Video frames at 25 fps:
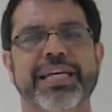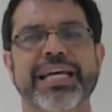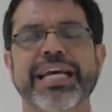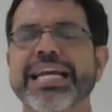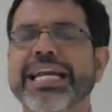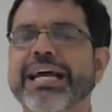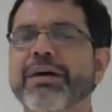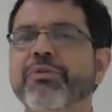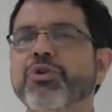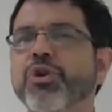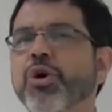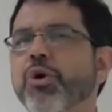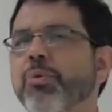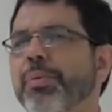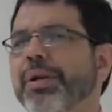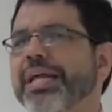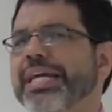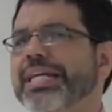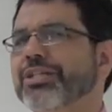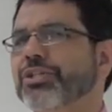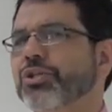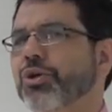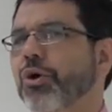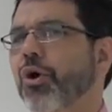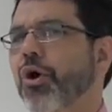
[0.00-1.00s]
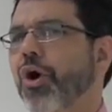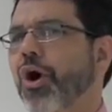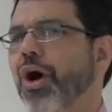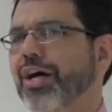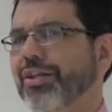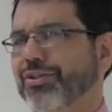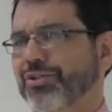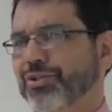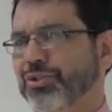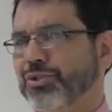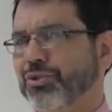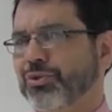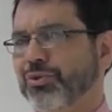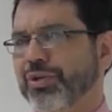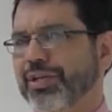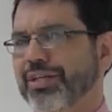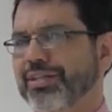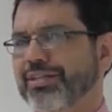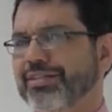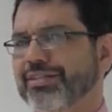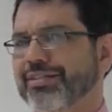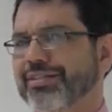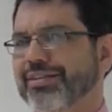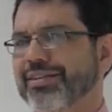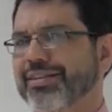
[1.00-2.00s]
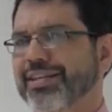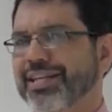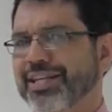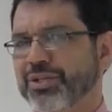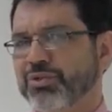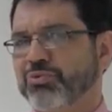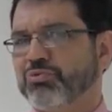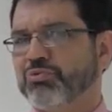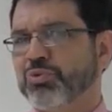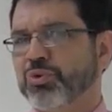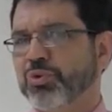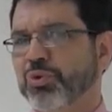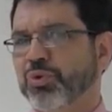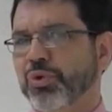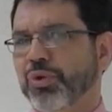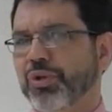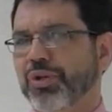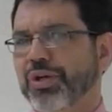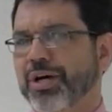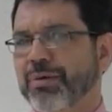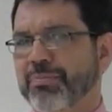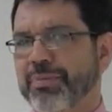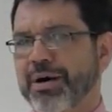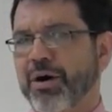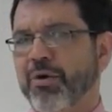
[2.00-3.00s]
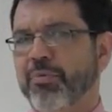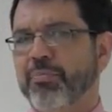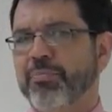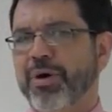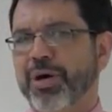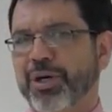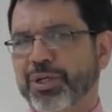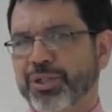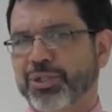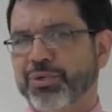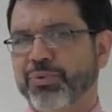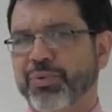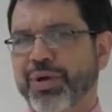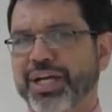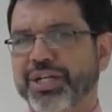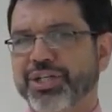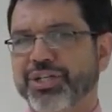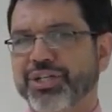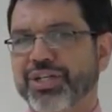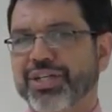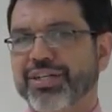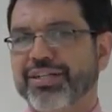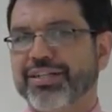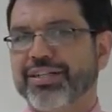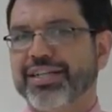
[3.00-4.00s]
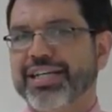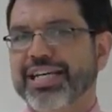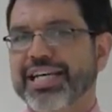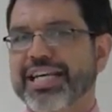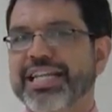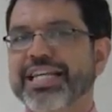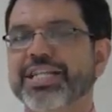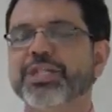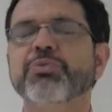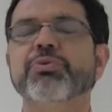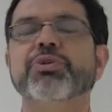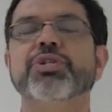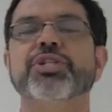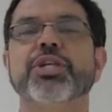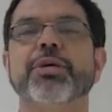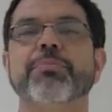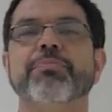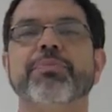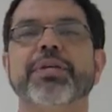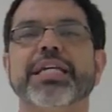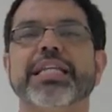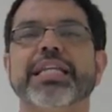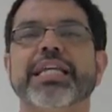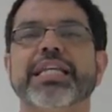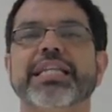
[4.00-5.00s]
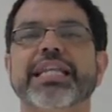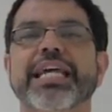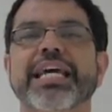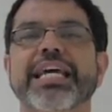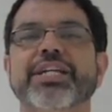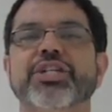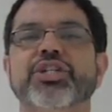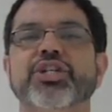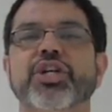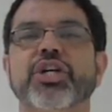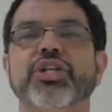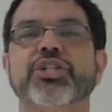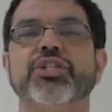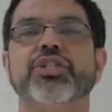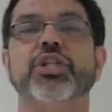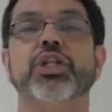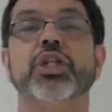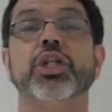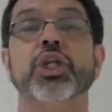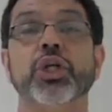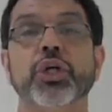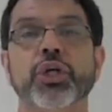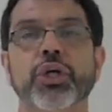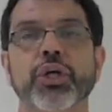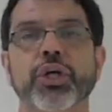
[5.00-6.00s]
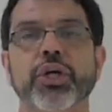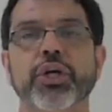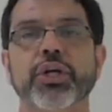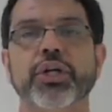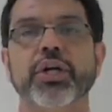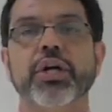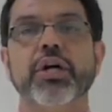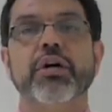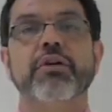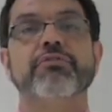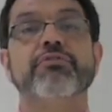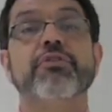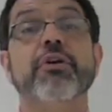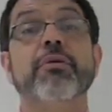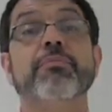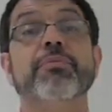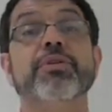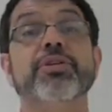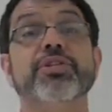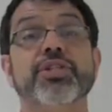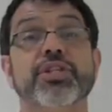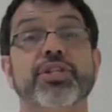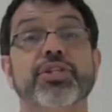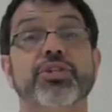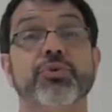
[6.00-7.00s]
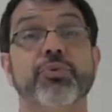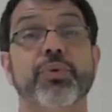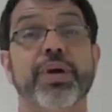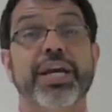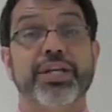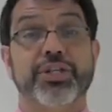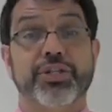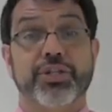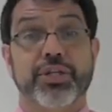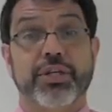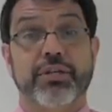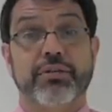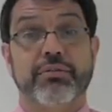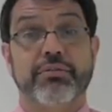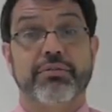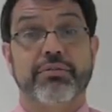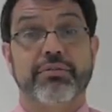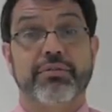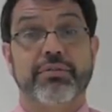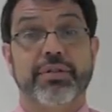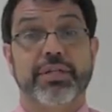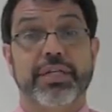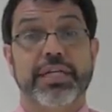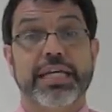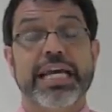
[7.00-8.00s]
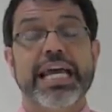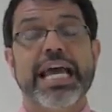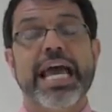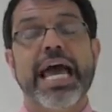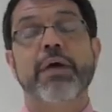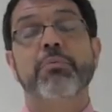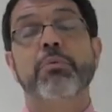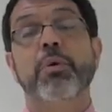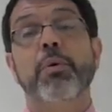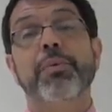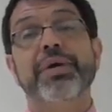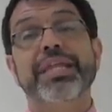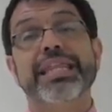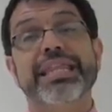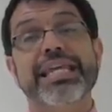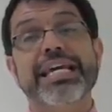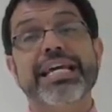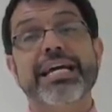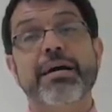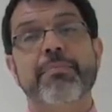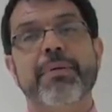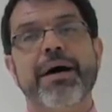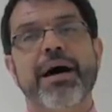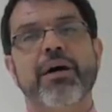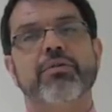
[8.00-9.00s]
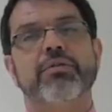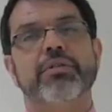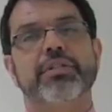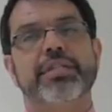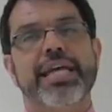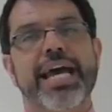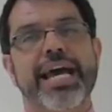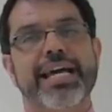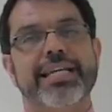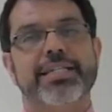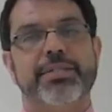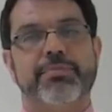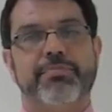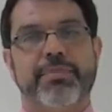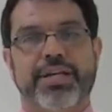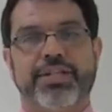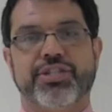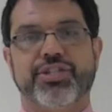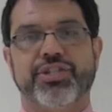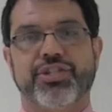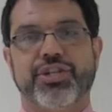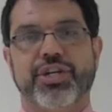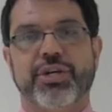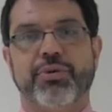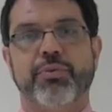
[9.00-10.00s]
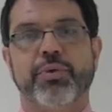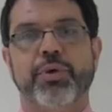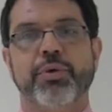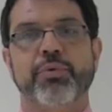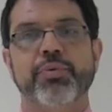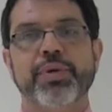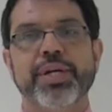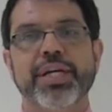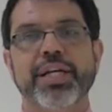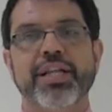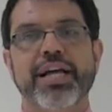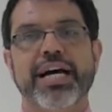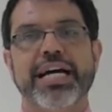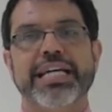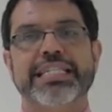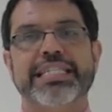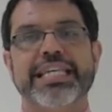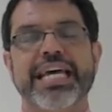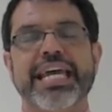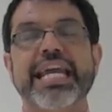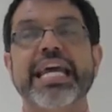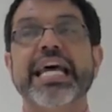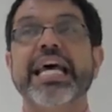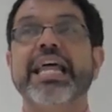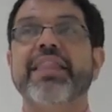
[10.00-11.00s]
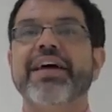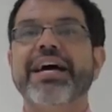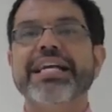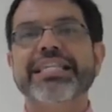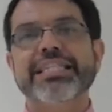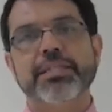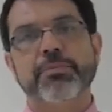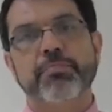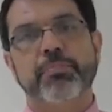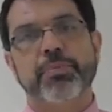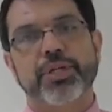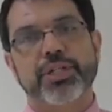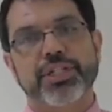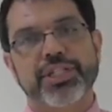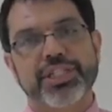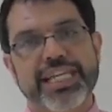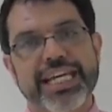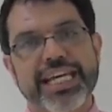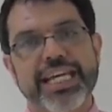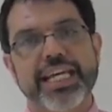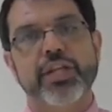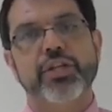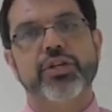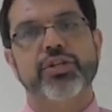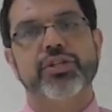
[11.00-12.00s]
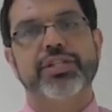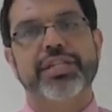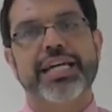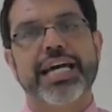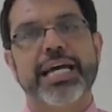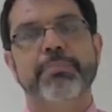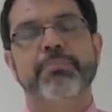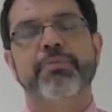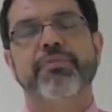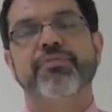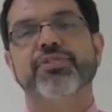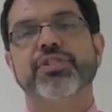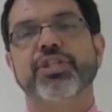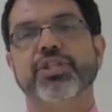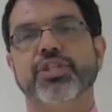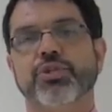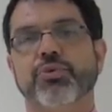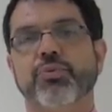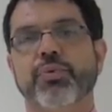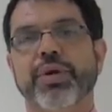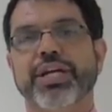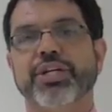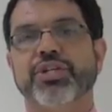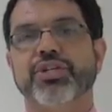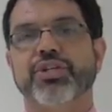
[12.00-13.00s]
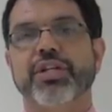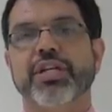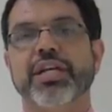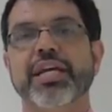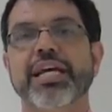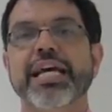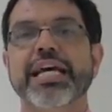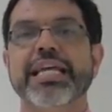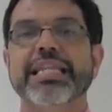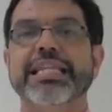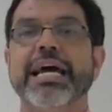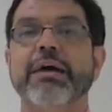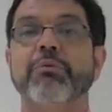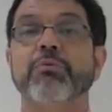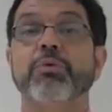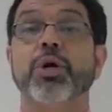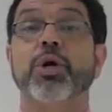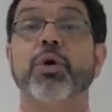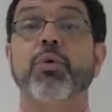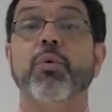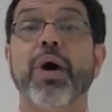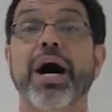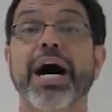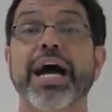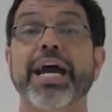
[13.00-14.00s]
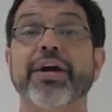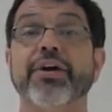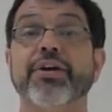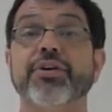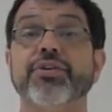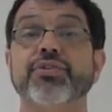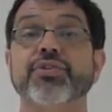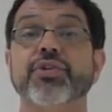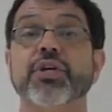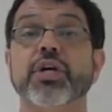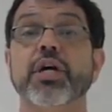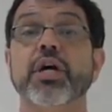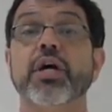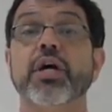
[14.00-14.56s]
Now, nobody taught students this rule about punctuation. This was something that they just learned from the situation. And when we think about text messaging, we realize that that's a particular type of situation that requires